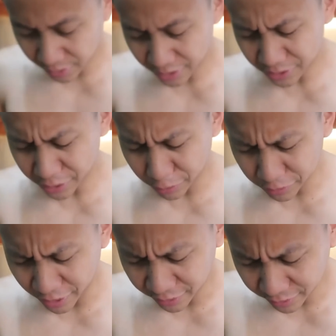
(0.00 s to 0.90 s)
She knows
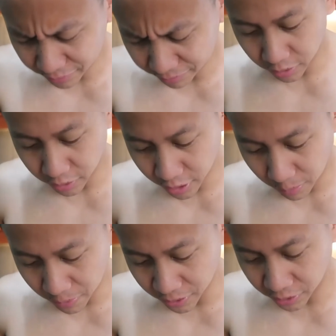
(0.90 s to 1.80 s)
that. Cook
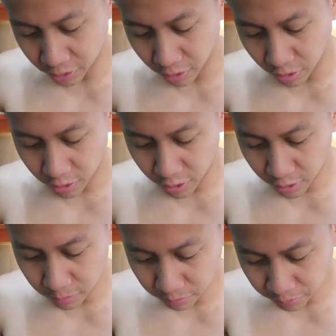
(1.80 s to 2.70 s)
up a
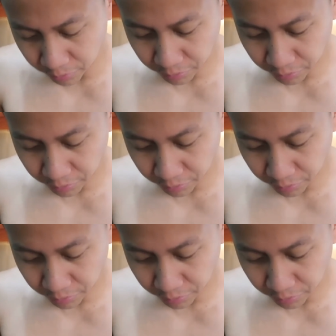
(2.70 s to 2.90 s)
storm.